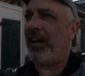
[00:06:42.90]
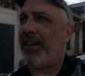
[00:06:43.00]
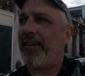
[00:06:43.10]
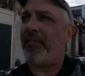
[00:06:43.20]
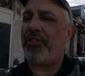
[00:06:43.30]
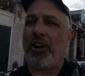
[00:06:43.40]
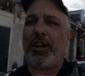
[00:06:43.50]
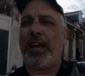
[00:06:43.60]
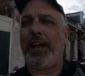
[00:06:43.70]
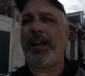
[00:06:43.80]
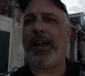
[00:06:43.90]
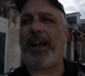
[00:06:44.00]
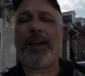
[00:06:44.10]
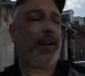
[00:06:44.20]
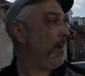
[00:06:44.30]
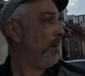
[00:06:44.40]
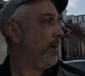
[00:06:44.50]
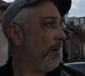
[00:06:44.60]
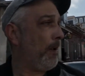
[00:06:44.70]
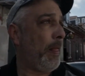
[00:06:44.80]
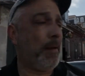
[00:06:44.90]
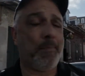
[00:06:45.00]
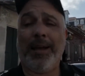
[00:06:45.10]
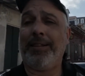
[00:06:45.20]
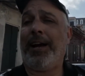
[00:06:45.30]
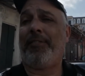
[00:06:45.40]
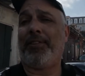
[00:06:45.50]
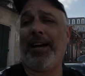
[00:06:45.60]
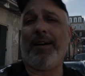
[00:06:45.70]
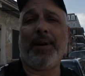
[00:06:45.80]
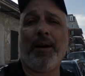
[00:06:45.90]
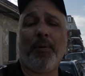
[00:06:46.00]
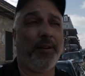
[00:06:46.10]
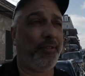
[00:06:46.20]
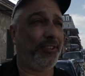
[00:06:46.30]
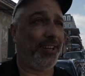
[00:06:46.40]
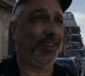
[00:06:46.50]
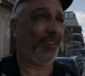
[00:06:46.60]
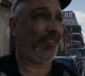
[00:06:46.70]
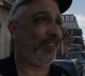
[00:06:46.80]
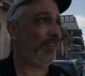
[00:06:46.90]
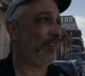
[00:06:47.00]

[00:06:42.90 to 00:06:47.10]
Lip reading: never thought in my lifetime I would ever see this.